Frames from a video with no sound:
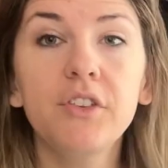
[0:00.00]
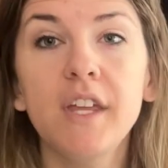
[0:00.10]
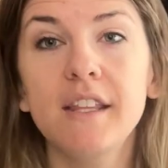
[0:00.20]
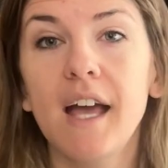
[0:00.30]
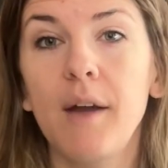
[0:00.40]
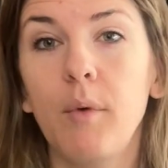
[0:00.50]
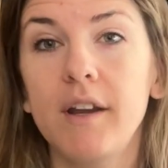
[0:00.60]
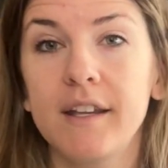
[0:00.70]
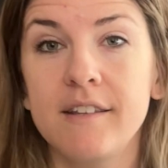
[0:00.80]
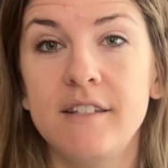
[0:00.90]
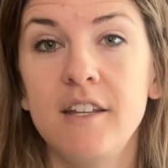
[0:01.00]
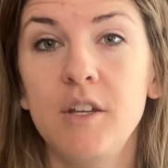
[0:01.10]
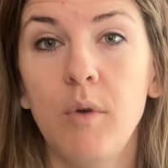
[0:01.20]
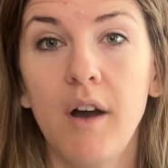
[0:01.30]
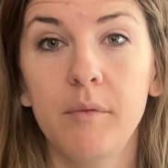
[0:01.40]
thing that I want to
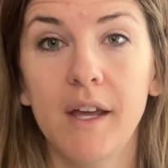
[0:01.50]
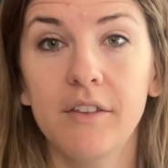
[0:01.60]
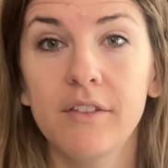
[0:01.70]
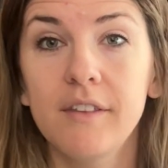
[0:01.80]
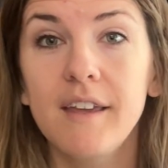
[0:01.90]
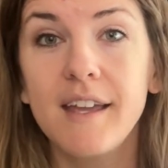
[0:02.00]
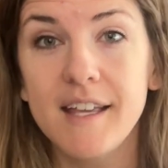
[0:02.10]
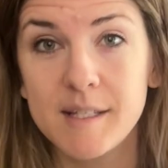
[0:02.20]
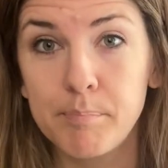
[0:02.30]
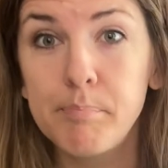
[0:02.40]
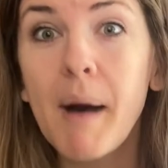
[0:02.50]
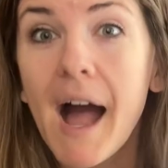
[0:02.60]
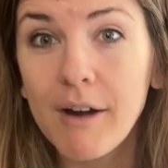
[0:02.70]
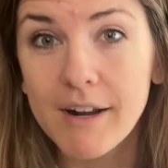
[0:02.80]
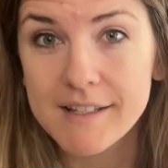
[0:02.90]
continue on with is
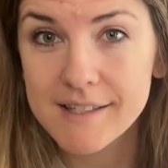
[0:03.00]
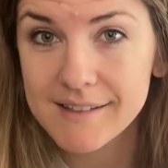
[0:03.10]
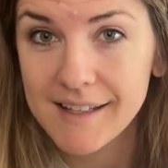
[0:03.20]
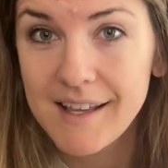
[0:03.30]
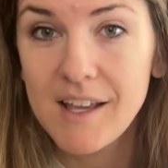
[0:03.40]
pirates.